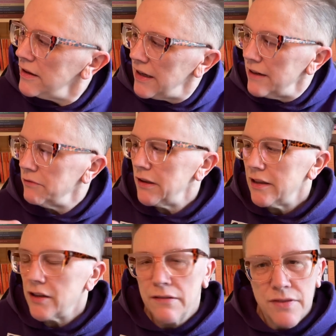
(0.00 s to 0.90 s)
And I really
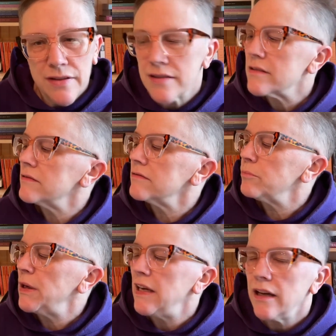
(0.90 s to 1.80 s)
love this
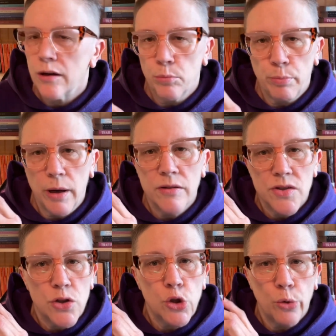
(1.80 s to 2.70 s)
pink
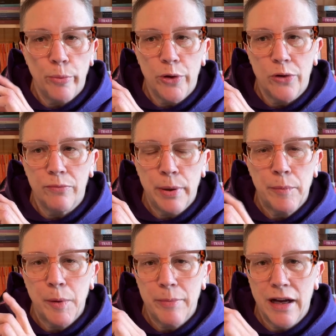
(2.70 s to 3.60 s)
Barnes & Noble
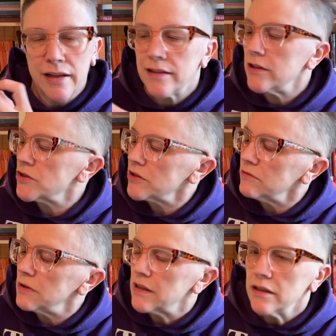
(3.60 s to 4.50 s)
paperback edition
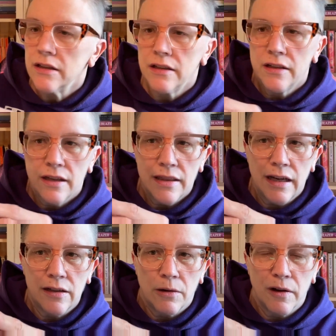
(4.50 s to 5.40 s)
with
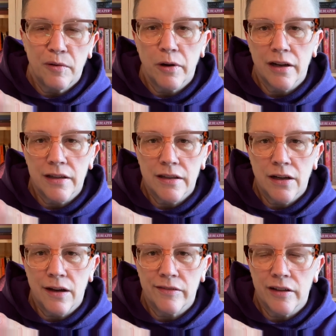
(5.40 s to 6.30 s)
that artwork on the
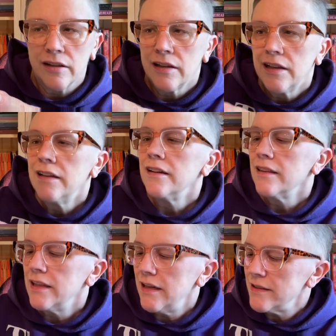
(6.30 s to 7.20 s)
cover.
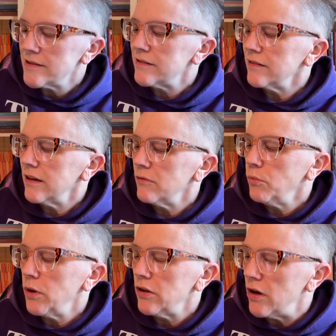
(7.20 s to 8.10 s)
These
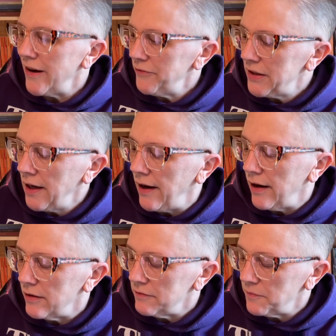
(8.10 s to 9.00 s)
will often
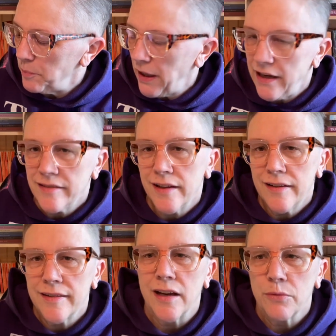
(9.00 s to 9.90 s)
have
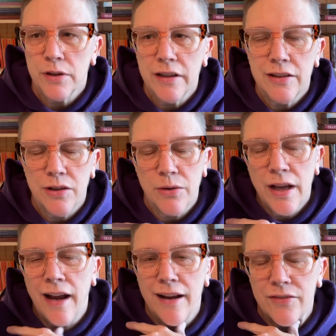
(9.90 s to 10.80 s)
paintings that really don't
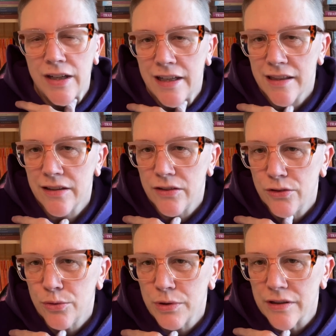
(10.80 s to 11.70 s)
have anything to
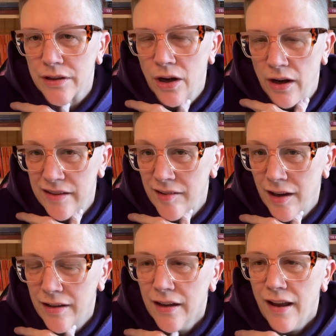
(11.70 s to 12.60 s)
do with the
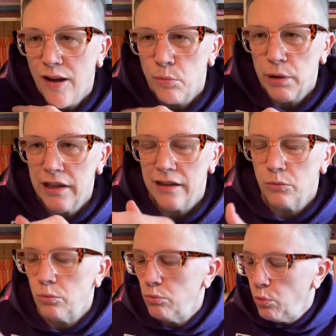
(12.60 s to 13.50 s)
content, but it
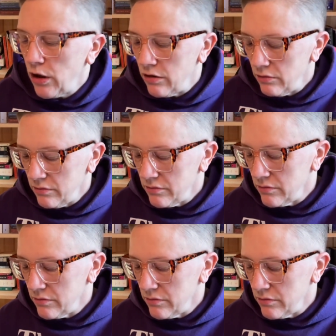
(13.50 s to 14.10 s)
will